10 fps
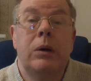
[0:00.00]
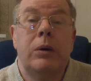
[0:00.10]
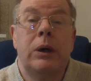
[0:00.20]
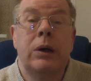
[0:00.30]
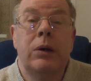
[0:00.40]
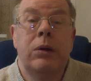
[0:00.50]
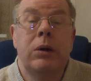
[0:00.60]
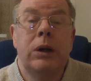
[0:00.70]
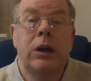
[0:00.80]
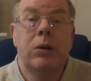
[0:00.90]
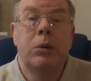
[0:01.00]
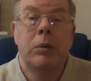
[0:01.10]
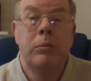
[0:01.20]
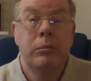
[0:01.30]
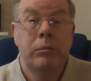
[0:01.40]
Right, until the next
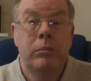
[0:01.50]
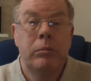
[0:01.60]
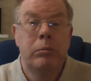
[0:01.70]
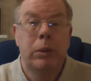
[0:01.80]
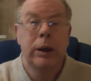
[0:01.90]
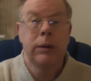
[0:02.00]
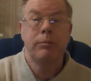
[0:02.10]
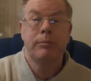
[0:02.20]
one, bye.